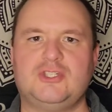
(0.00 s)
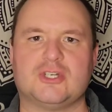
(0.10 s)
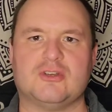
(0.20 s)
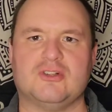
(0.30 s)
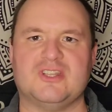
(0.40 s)

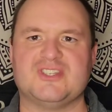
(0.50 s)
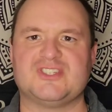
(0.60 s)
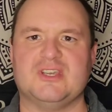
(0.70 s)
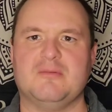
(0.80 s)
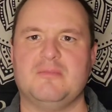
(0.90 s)

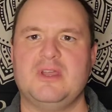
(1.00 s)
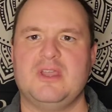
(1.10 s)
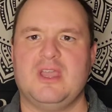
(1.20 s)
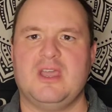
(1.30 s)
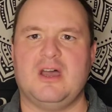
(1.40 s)

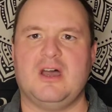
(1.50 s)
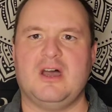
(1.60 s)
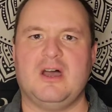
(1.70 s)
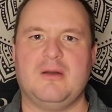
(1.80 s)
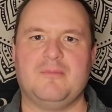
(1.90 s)
journalism,
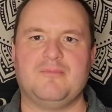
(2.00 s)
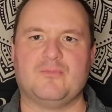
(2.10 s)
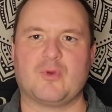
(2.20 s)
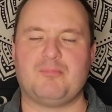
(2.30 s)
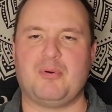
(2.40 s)

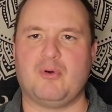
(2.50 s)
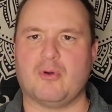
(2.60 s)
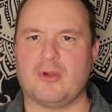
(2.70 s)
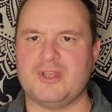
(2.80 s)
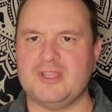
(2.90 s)
um,
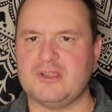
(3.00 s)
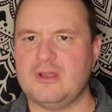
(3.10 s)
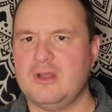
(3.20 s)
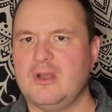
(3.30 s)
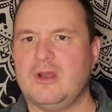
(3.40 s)

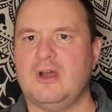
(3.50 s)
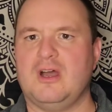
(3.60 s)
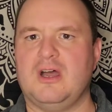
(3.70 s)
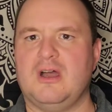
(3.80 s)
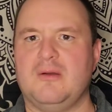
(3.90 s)
reporting,
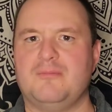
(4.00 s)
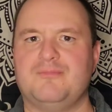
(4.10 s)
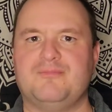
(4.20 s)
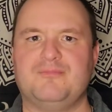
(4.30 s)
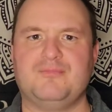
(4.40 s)

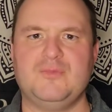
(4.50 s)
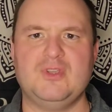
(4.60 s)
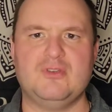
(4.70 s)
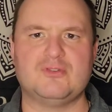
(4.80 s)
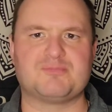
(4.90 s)
um,
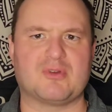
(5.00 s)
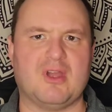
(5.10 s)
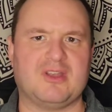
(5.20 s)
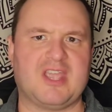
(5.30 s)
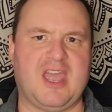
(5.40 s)
news
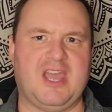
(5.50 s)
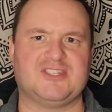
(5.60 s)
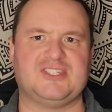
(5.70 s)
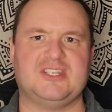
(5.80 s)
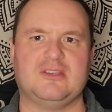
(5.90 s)

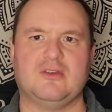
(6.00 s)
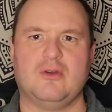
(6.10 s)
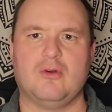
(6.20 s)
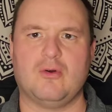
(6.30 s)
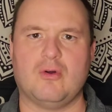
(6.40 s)

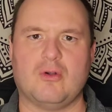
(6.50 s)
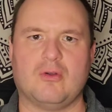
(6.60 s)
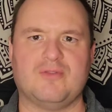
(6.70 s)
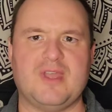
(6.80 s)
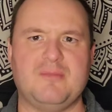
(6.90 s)
broadcasting,
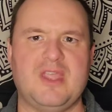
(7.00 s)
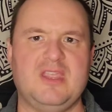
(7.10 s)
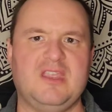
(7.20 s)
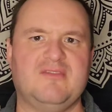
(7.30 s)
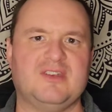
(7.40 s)
or they may
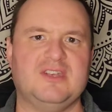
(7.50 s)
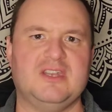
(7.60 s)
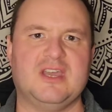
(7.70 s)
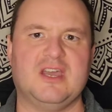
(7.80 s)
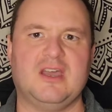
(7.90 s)

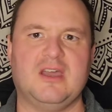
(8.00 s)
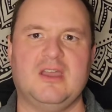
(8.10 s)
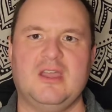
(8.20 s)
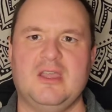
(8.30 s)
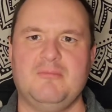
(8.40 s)
even
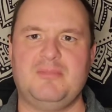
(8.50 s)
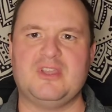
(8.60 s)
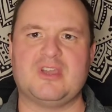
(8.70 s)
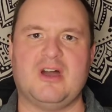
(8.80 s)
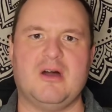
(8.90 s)

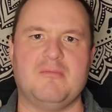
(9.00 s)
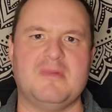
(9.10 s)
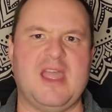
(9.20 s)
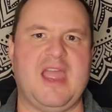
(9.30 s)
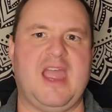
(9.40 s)

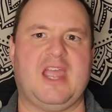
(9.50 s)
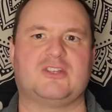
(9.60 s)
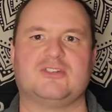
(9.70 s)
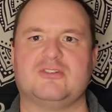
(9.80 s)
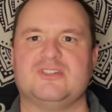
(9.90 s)
become
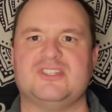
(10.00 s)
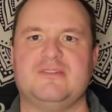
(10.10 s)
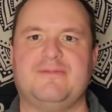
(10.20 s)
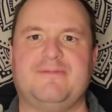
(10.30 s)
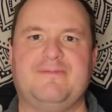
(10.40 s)

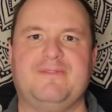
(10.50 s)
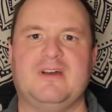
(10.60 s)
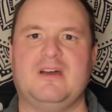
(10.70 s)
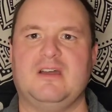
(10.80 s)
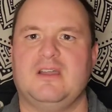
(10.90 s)
actors if
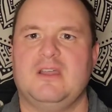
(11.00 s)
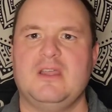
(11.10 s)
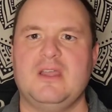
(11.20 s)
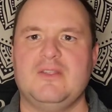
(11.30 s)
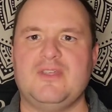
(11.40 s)

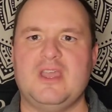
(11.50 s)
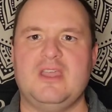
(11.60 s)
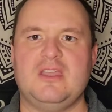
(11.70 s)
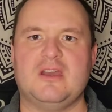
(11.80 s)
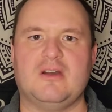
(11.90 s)

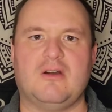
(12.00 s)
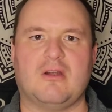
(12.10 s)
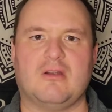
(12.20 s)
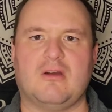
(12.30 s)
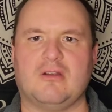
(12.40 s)
they
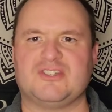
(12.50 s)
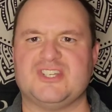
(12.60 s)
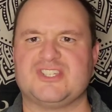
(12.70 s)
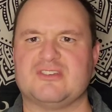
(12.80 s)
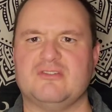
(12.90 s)
are
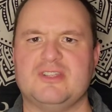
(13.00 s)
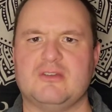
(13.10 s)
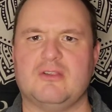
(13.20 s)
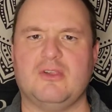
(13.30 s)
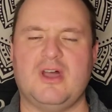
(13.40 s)

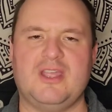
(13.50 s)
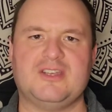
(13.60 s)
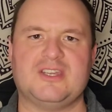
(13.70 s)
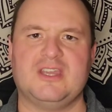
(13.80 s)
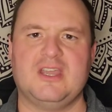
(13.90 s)
artistically
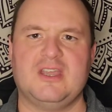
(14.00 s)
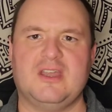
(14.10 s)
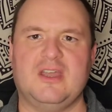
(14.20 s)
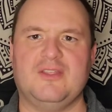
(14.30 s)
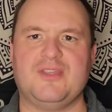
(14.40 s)
inclined.
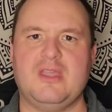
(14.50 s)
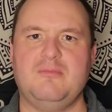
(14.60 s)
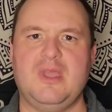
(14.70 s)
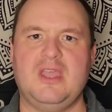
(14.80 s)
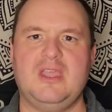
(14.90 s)
Uh,
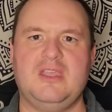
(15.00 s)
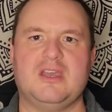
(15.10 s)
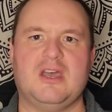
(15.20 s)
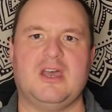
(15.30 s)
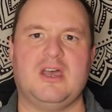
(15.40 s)
they
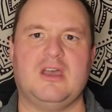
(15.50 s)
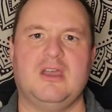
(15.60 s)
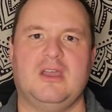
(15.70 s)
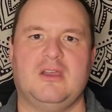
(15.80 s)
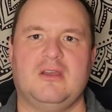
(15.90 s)
may uh,